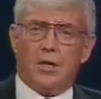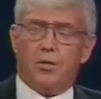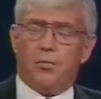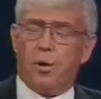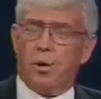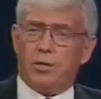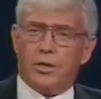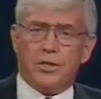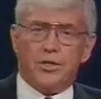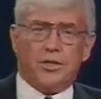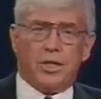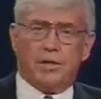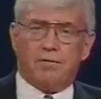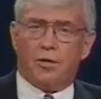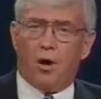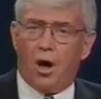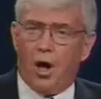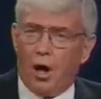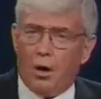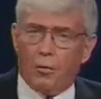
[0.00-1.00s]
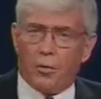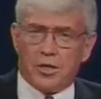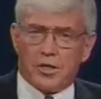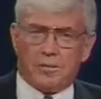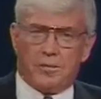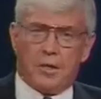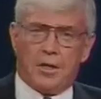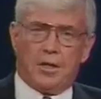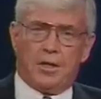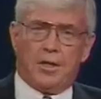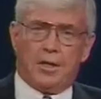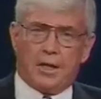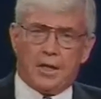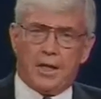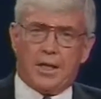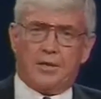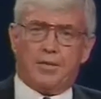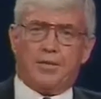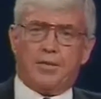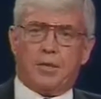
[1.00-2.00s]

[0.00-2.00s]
Quotas have always been against the